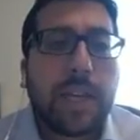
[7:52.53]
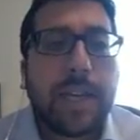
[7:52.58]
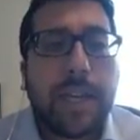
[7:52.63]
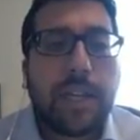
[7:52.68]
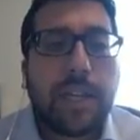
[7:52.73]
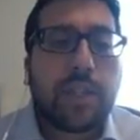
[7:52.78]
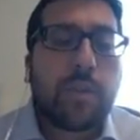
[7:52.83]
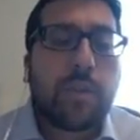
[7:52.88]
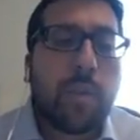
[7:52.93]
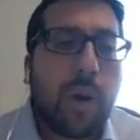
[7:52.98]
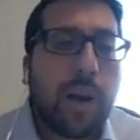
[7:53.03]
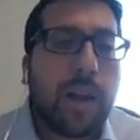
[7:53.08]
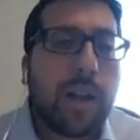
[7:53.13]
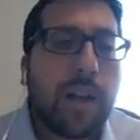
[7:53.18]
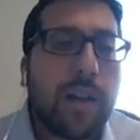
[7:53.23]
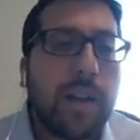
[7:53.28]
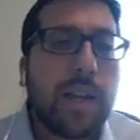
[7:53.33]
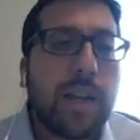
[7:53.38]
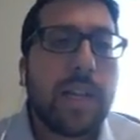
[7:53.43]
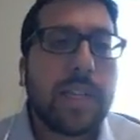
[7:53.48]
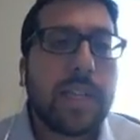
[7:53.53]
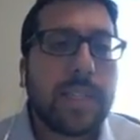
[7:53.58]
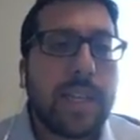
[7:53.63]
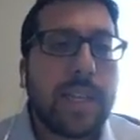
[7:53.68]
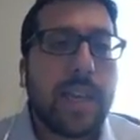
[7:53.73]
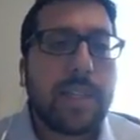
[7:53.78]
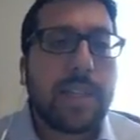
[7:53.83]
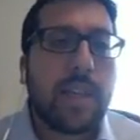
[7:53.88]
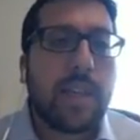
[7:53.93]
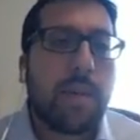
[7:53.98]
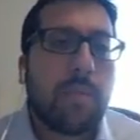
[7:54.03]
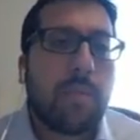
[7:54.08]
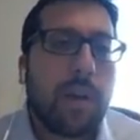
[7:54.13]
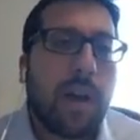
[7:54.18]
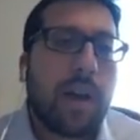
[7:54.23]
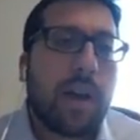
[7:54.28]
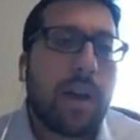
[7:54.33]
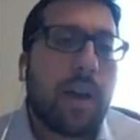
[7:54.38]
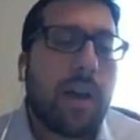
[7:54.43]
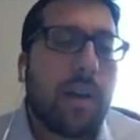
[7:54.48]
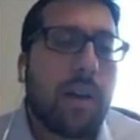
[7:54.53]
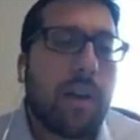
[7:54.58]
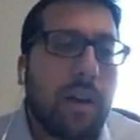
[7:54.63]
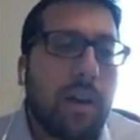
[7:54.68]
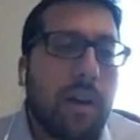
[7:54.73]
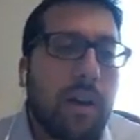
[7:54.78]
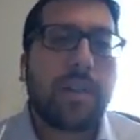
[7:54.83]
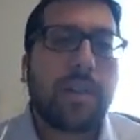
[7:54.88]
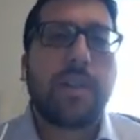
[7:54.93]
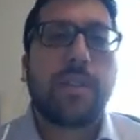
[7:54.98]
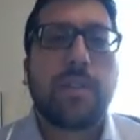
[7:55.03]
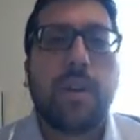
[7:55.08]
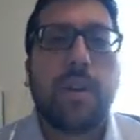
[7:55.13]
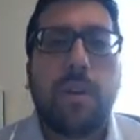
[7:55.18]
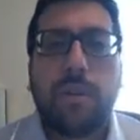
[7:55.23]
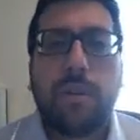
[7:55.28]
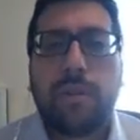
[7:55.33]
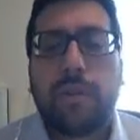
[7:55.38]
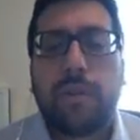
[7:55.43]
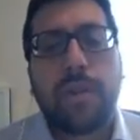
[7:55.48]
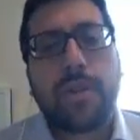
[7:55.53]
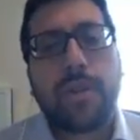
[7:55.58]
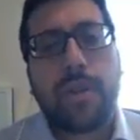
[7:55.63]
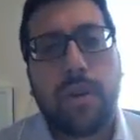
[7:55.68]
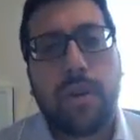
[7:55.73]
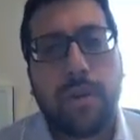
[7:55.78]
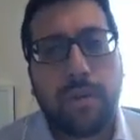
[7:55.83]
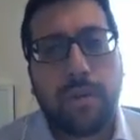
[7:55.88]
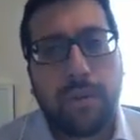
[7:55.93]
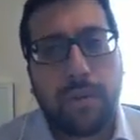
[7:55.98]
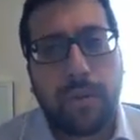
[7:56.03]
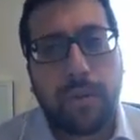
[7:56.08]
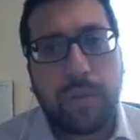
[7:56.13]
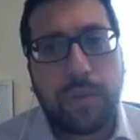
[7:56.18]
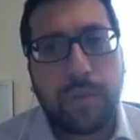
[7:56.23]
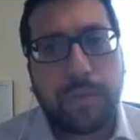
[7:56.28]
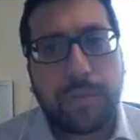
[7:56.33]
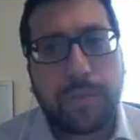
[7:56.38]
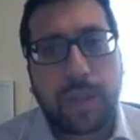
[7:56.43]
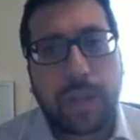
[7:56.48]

Each one says a bracha on his own for his own food.